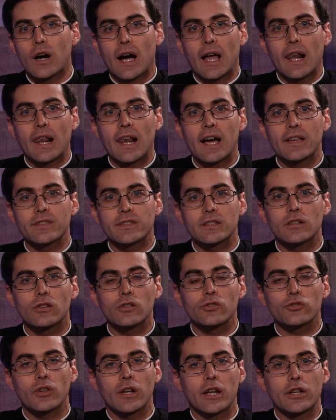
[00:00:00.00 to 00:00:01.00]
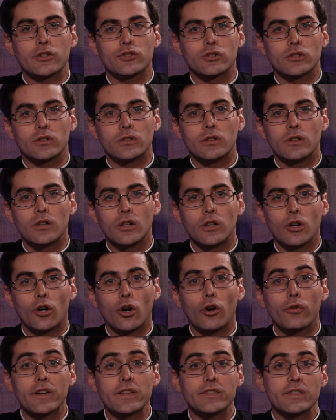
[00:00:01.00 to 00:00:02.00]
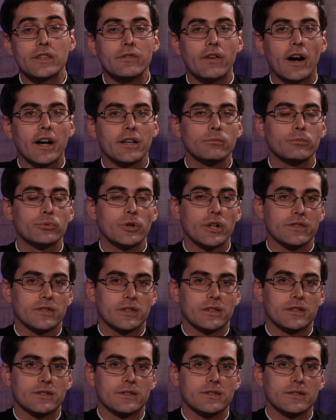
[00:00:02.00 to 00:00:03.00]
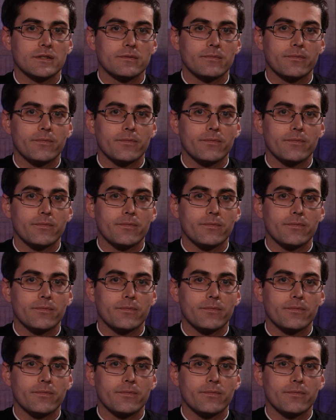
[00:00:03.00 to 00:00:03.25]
and lasting consolation of his divine presence.